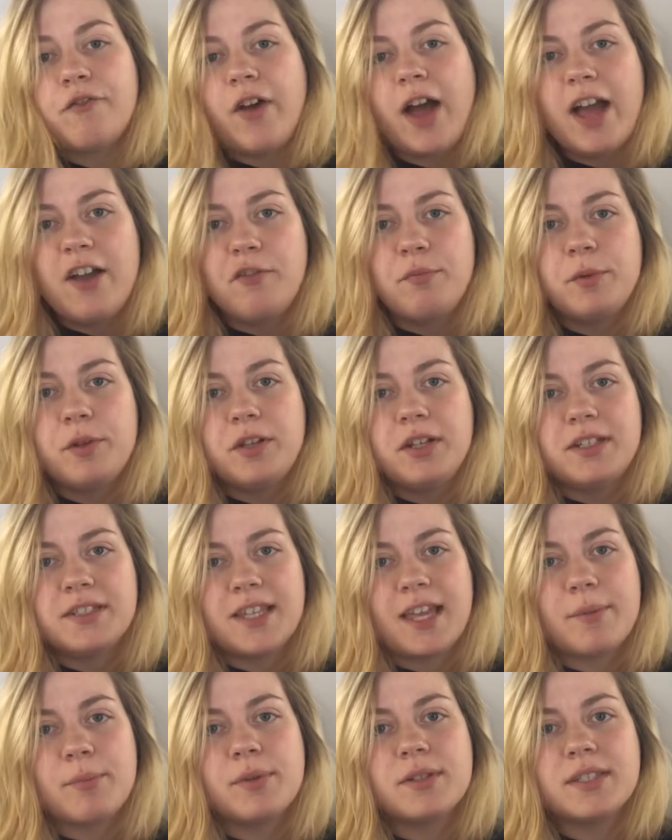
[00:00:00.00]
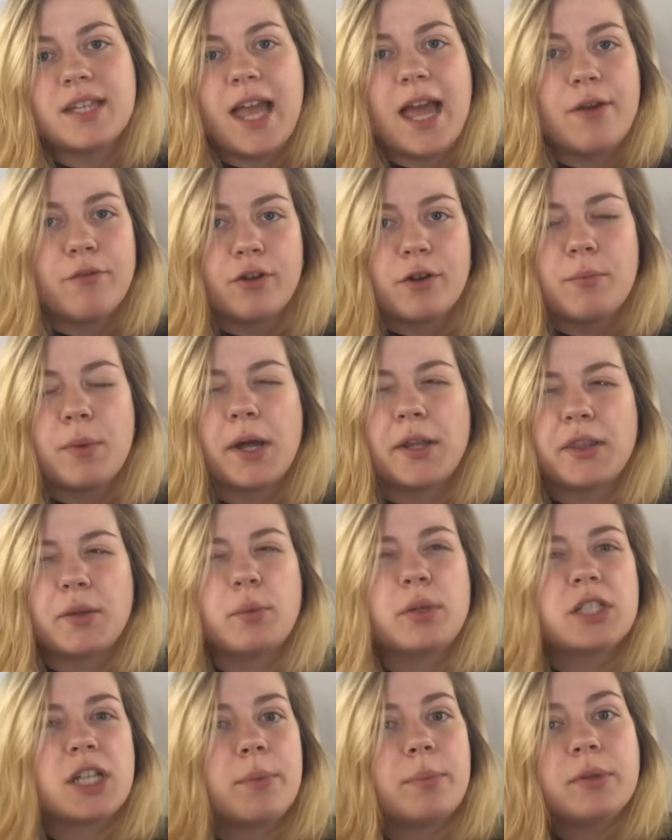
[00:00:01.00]
5 beauty samples every month,
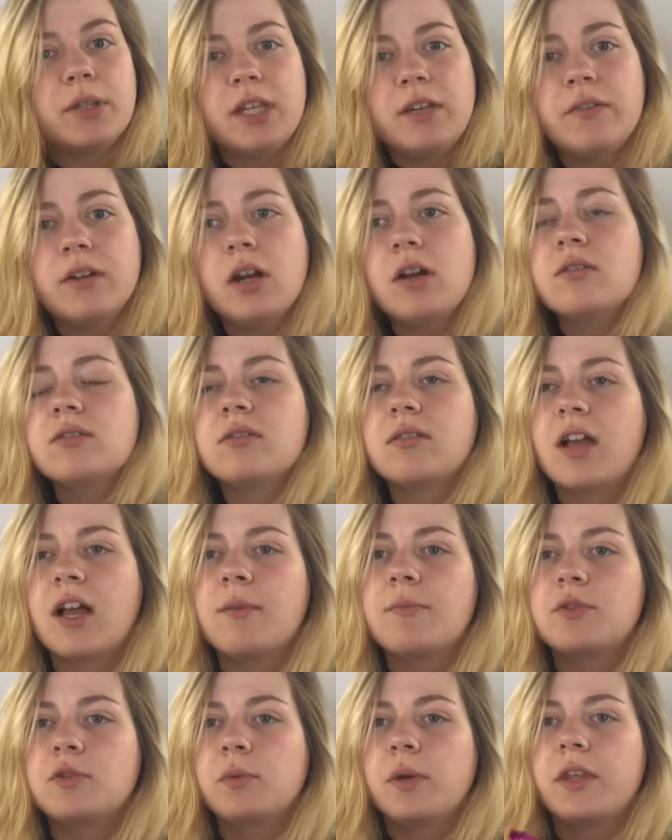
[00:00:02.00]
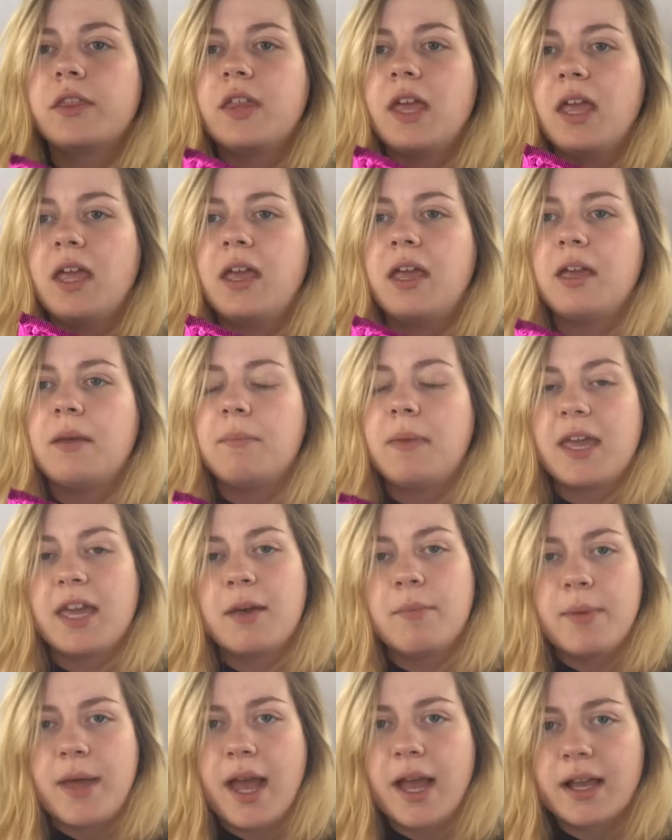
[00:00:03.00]
which I believe it also comes with a
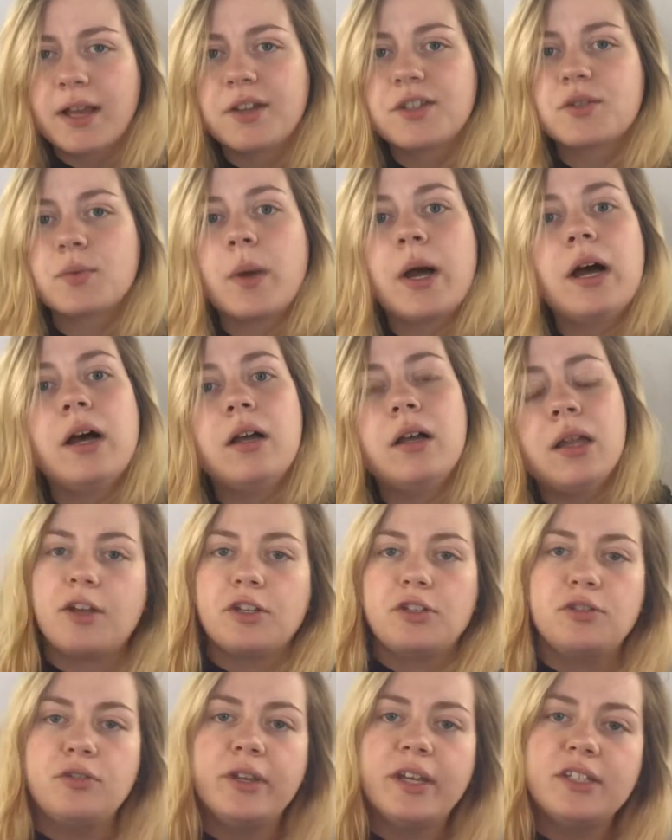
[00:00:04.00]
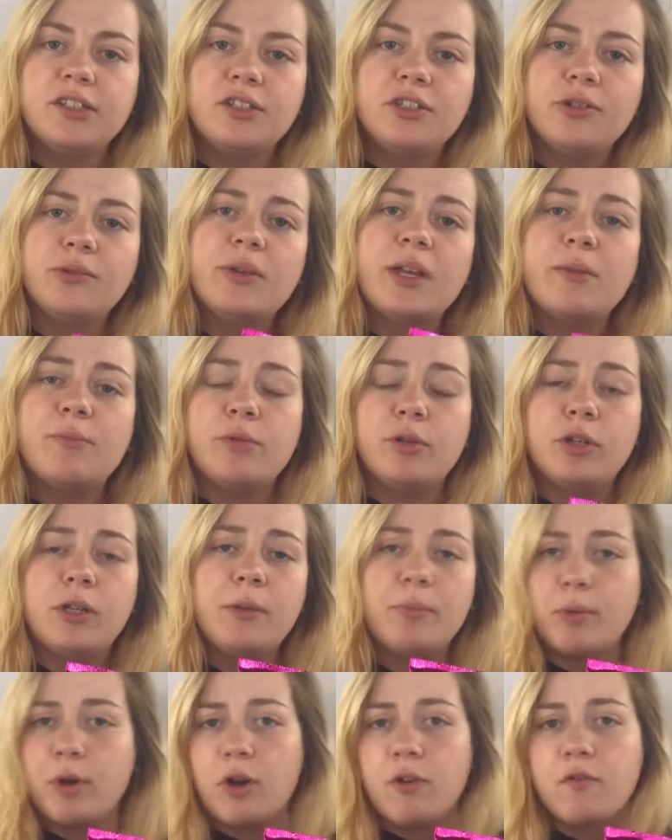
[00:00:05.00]
makeup bag as well. And you do get to do a beauty
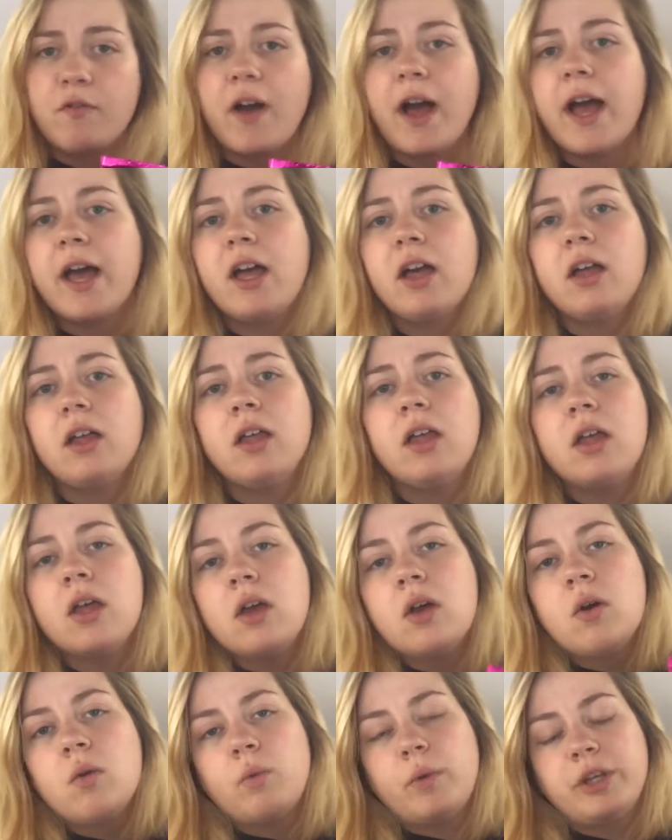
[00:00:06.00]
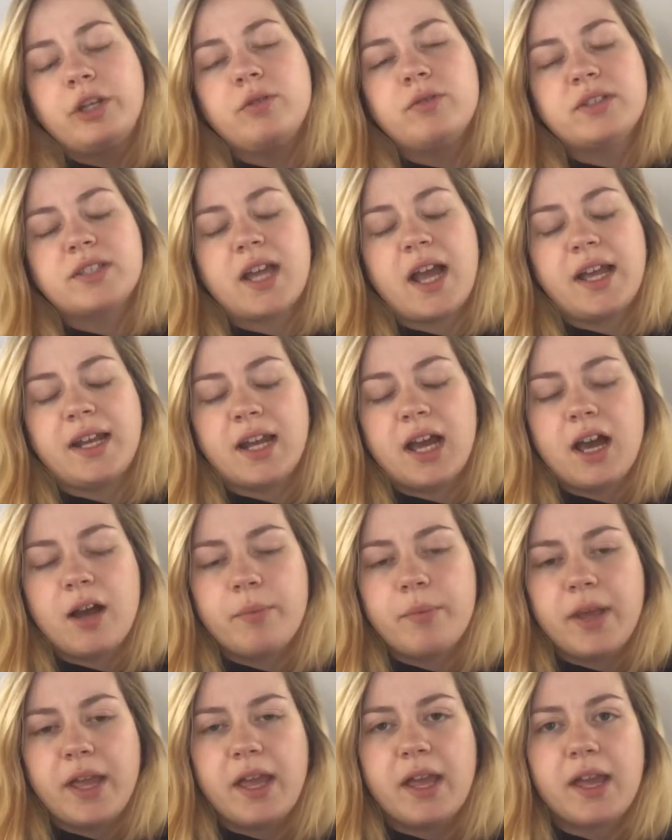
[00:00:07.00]
profile when you sign
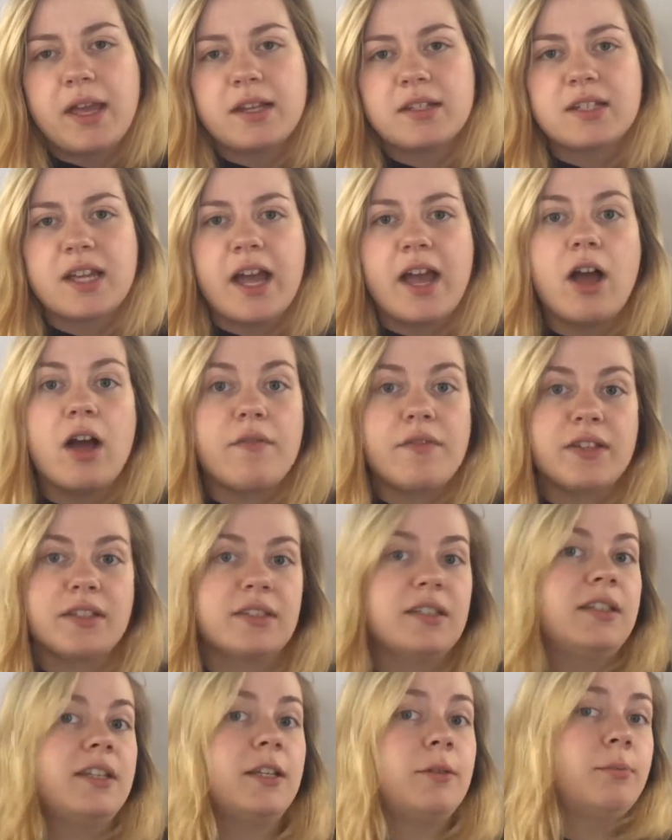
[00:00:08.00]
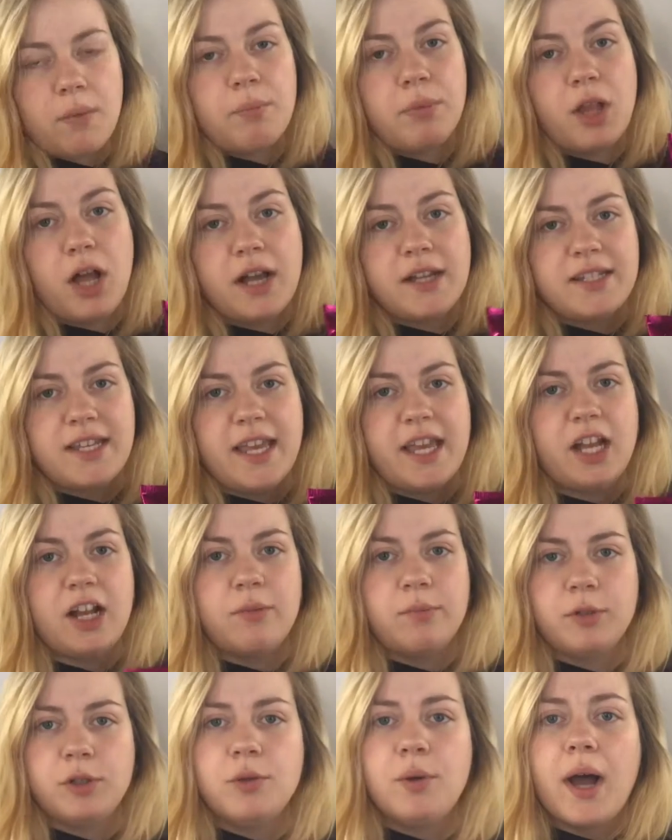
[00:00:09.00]
up, and I obviously did blonde hair,
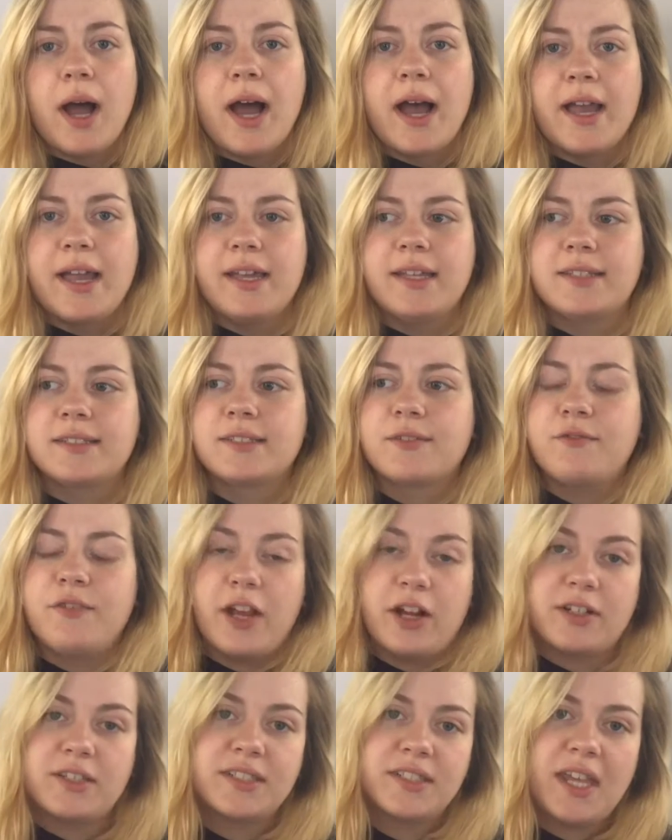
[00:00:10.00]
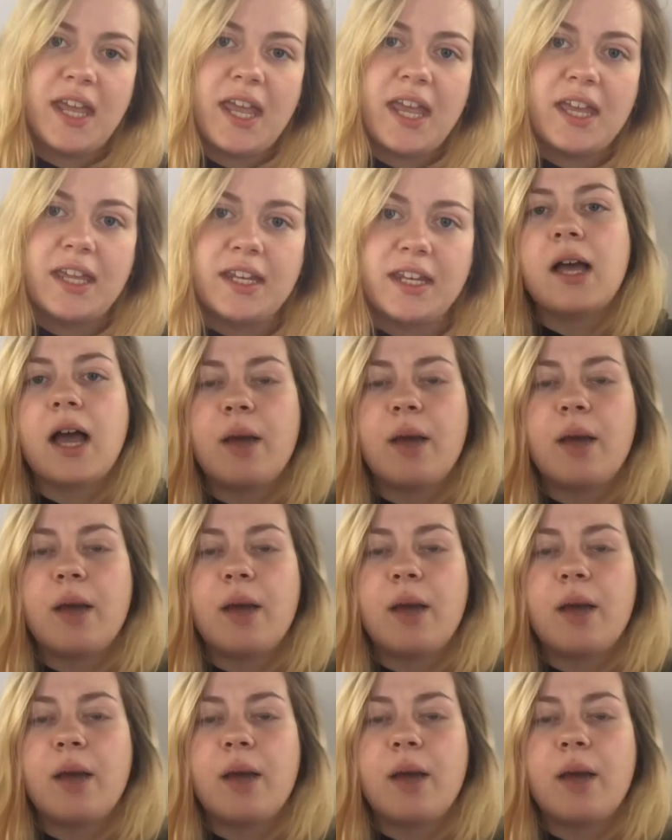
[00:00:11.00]
blue eyes, fair skin.